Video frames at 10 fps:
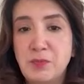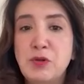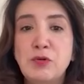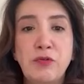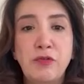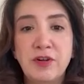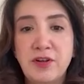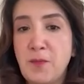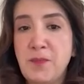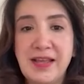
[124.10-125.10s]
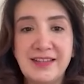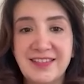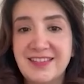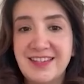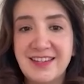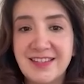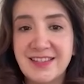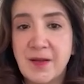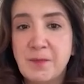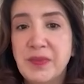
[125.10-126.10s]
beautiful complexities,
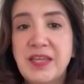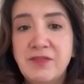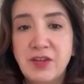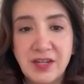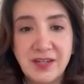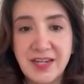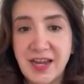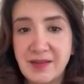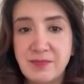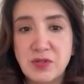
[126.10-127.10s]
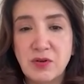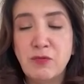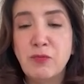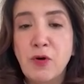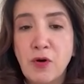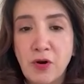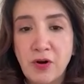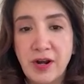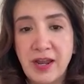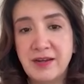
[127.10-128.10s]
even in times of
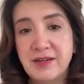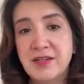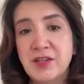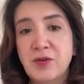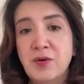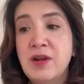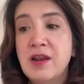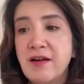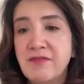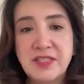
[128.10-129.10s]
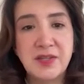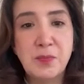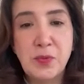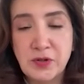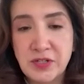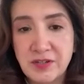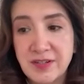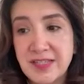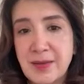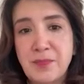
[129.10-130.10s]
war. And love is important,
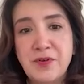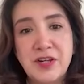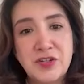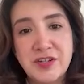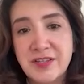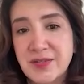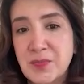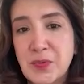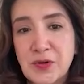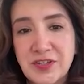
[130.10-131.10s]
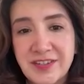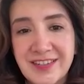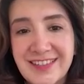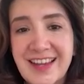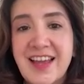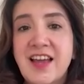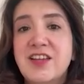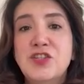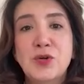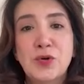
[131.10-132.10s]
separation is important,
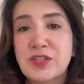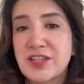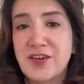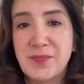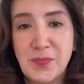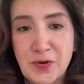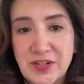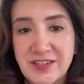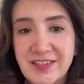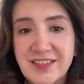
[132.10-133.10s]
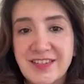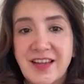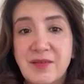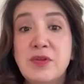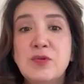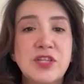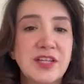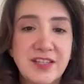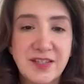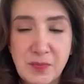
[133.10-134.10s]
jokes are important,
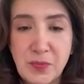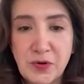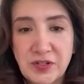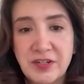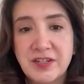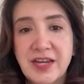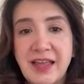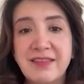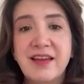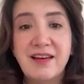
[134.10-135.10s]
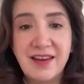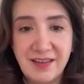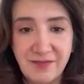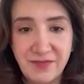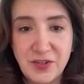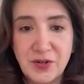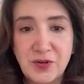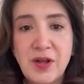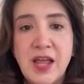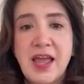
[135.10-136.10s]
music is important, and they are lived.
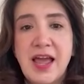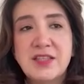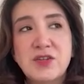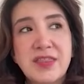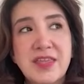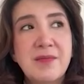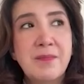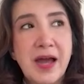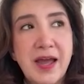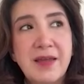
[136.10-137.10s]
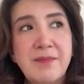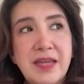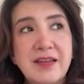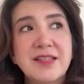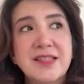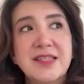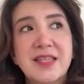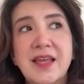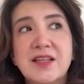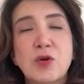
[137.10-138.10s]
And so I think my biggest
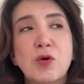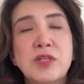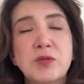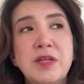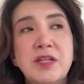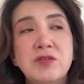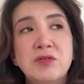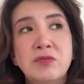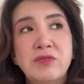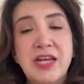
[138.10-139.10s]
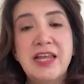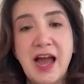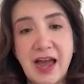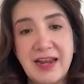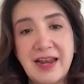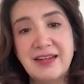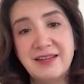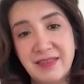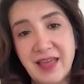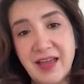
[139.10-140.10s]
thing has always been to really highlight
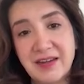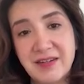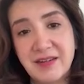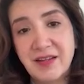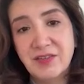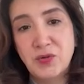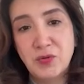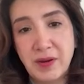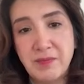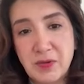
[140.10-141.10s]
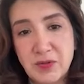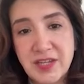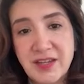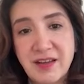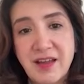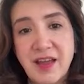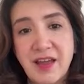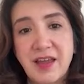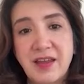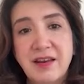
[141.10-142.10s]
that through my music,
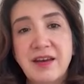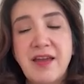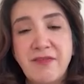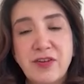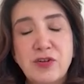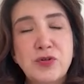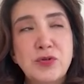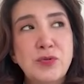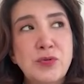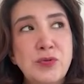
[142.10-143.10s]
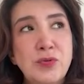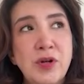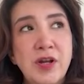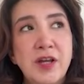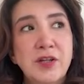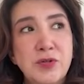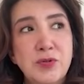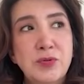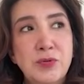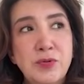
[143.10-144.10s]
in an effort to
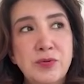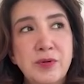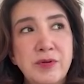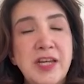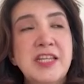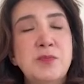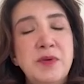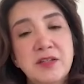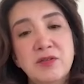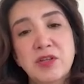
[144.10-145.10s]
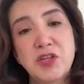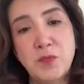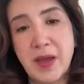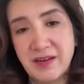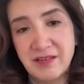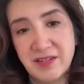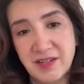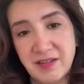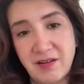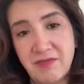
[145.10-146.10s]
really speak to the
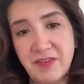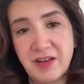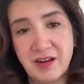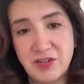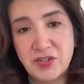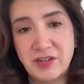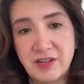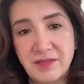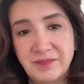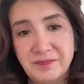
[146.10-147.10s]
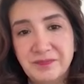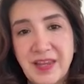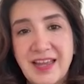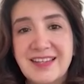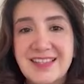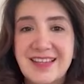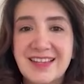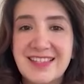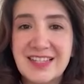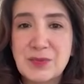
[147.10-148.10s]
humanity of a culture and
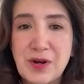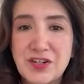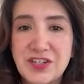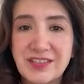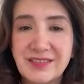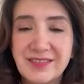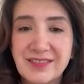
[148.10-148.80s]
its expression.